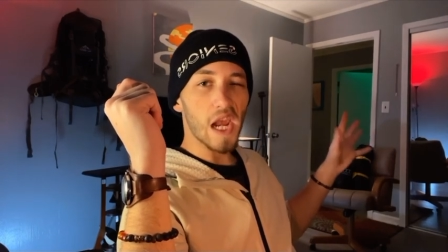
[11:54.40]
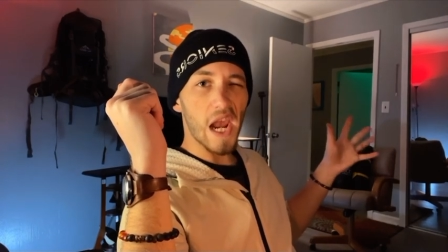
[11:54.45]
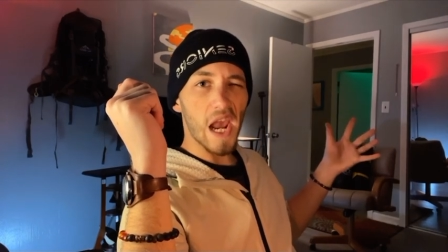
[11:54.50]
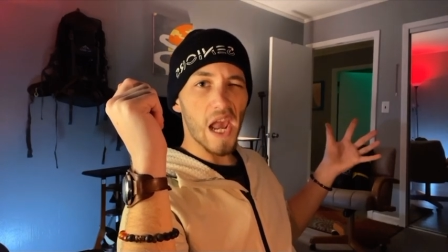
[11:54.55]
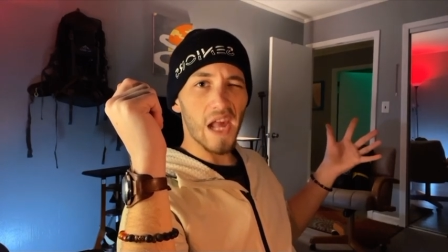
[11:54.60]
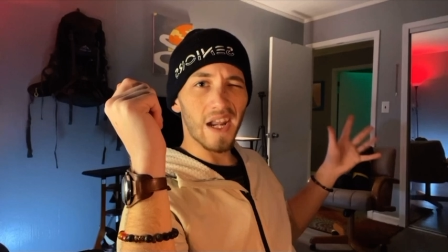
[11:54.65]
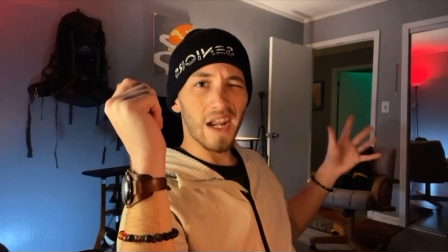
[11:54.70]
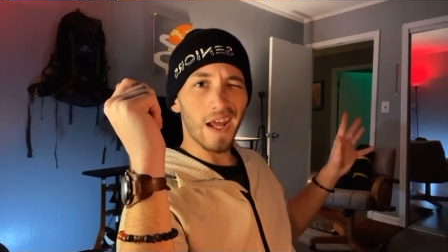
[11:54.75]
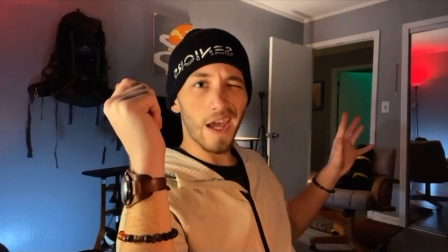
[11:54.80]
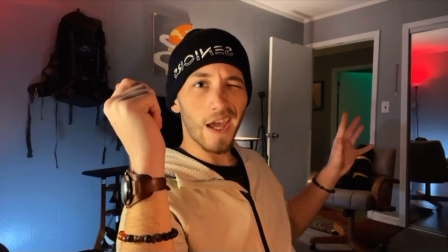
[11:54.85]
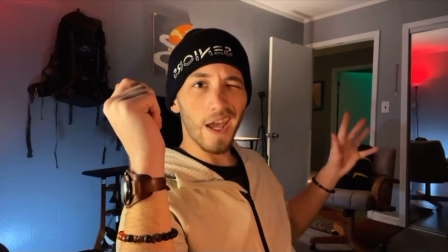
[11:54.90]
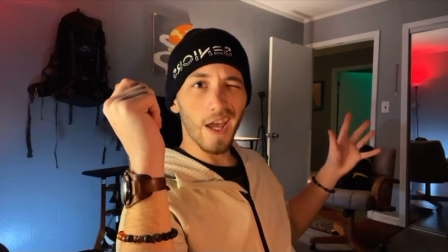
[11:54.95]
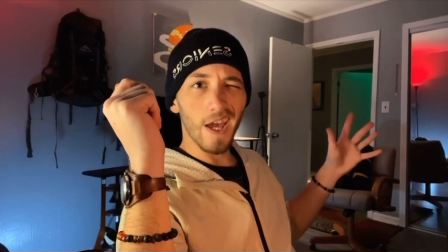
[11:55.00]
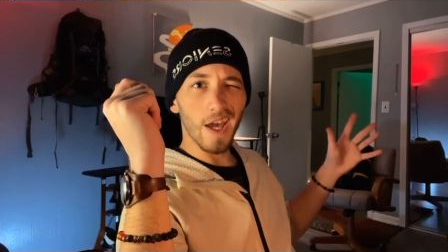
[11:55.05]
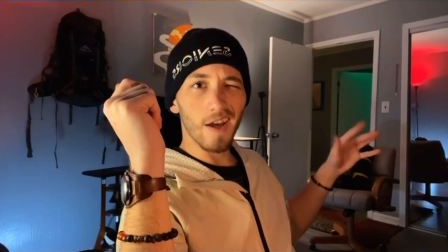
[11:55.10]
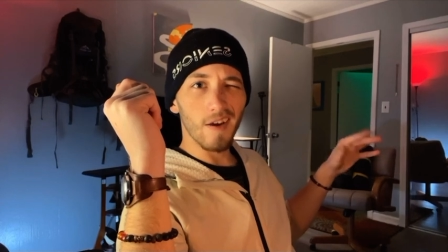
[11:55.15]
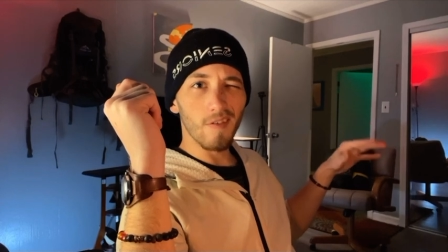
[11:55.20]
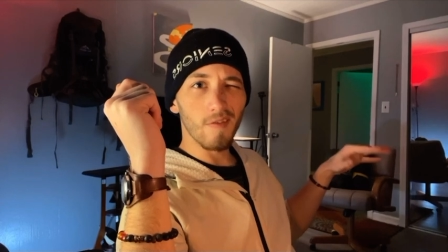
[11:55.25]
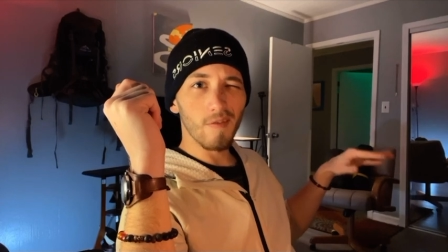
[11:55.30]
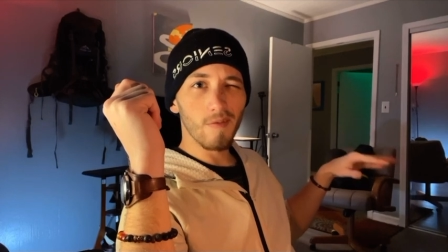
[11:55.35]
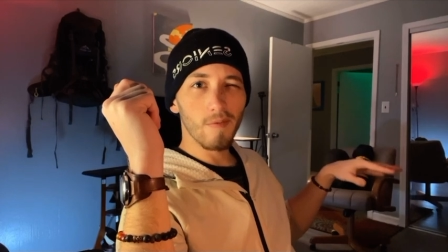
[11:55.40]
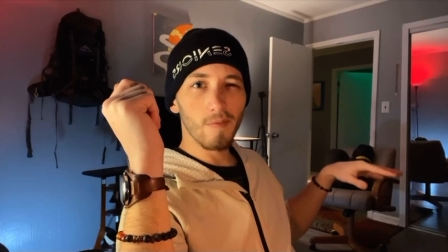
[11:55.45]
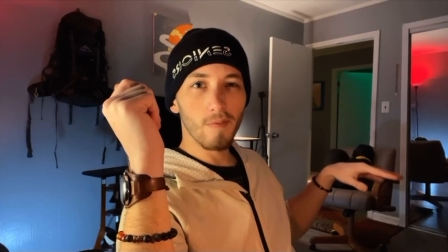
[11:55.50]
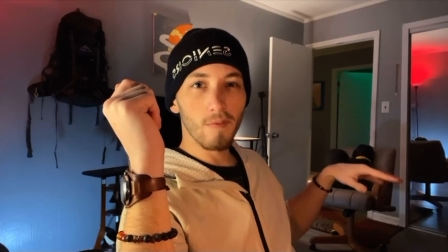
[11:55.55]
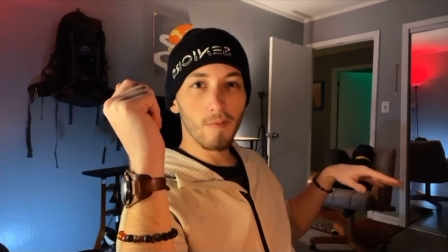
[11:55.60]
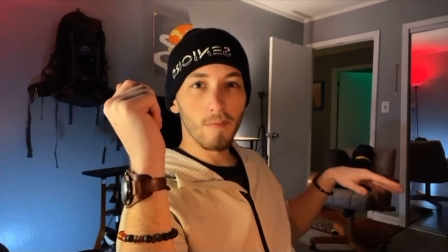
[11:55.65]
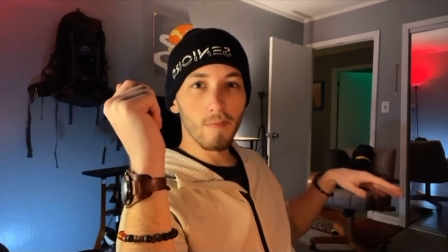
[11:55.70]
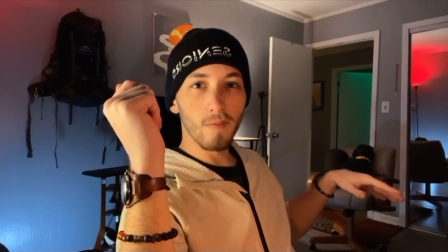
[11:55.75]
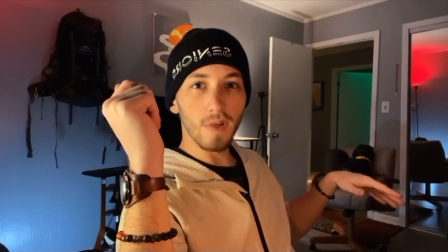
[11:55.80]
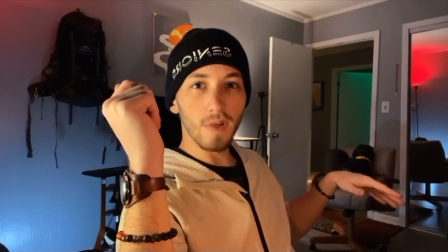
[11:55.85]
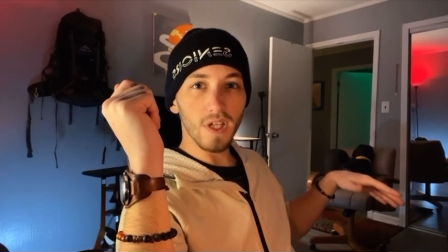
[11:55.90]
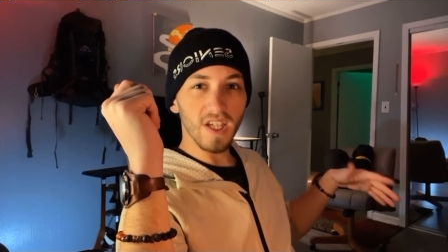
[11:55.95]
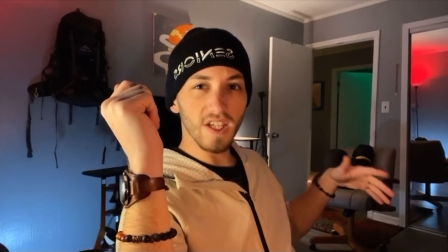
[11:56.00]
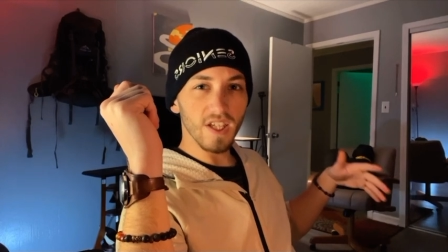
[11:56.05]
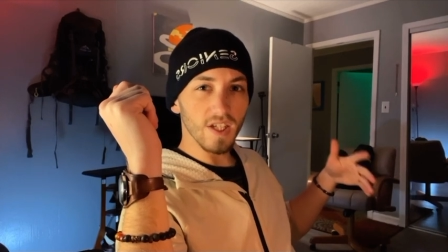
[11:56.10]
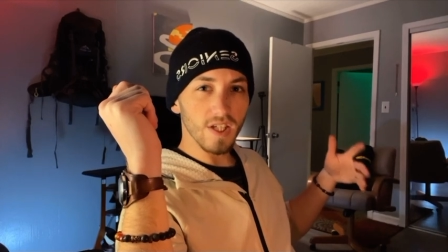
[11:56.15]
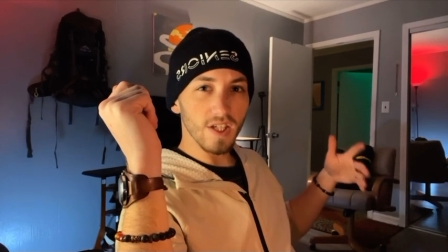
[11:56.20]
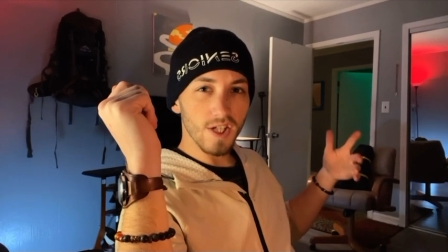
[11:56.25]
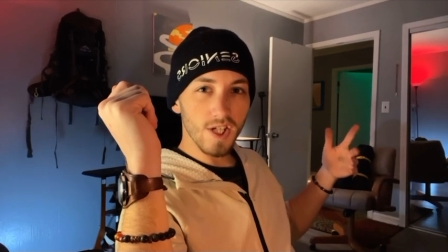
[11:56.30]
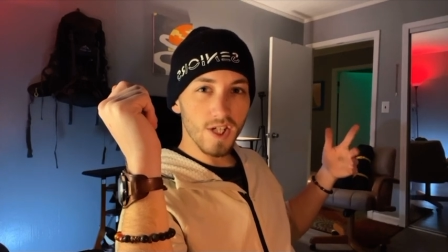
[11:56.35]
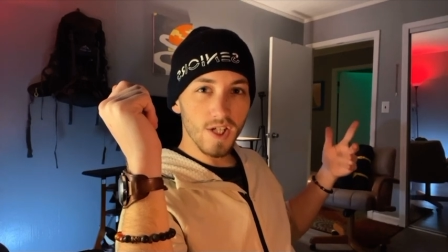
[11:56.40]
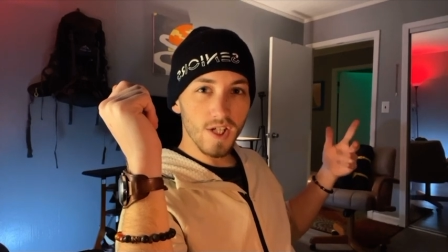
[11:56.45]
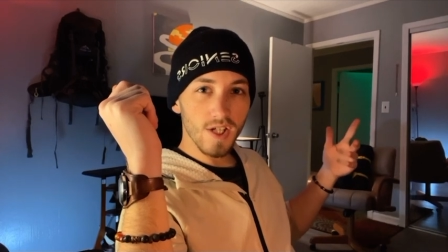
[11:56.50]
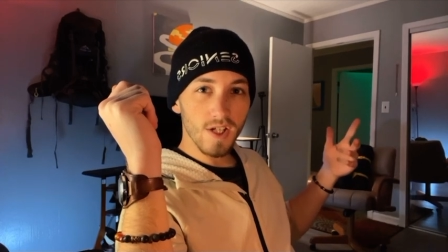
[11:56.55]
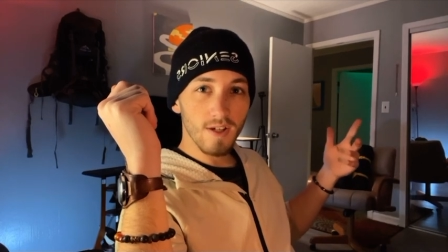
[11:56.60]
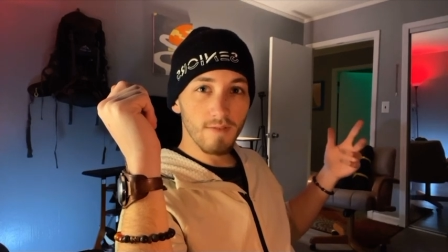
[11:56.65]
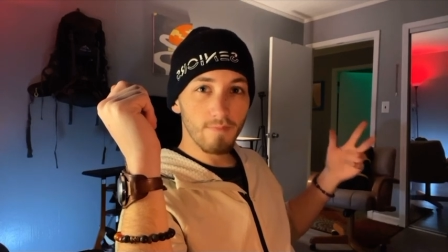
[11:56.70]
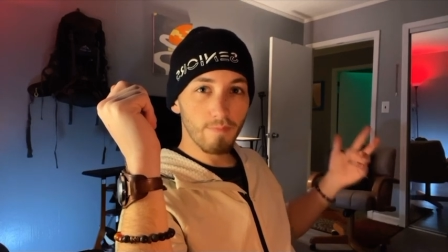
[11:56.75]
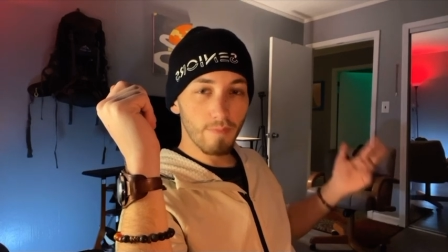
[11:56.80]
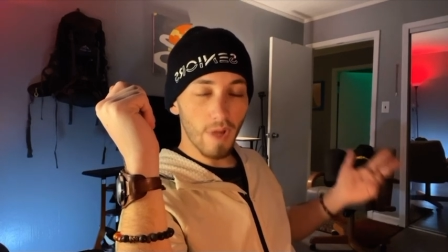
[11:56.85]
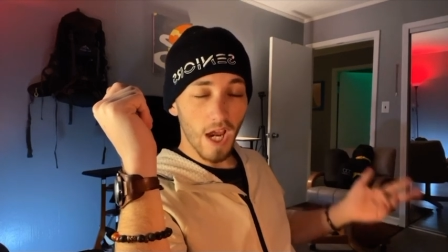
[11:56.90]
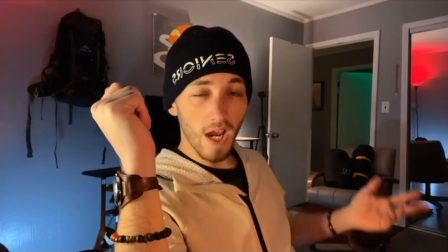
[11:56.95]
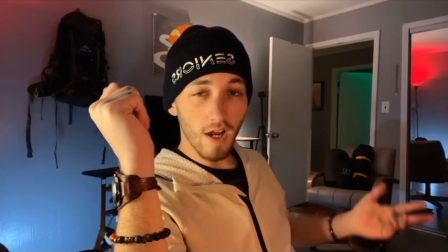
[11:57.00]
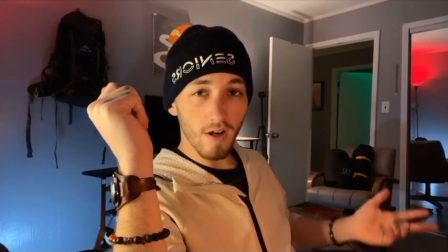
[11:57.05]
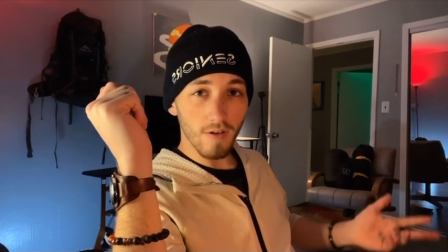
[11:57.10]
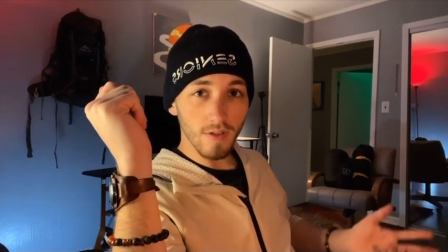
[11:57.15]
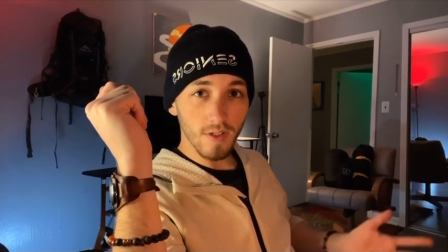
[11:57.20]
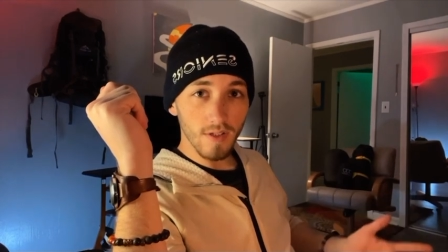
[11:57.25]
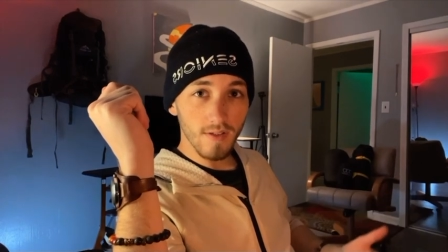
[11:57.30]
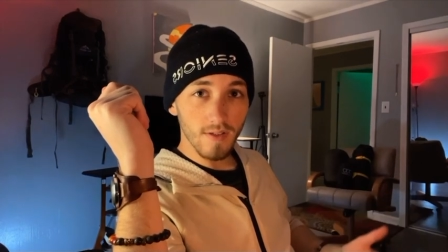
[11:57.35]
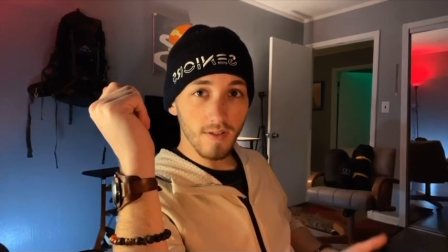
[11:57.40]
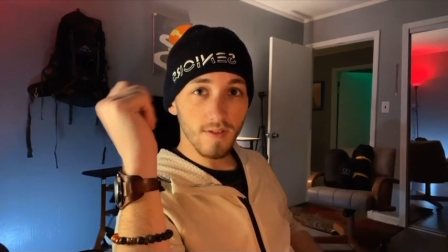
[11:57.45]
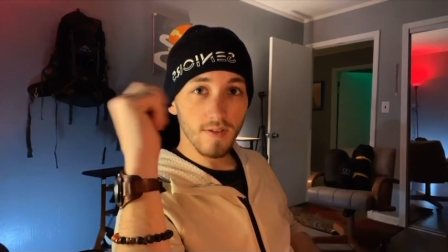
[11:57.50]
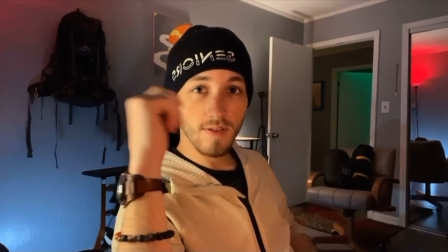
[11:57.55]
and a half-ish pounds,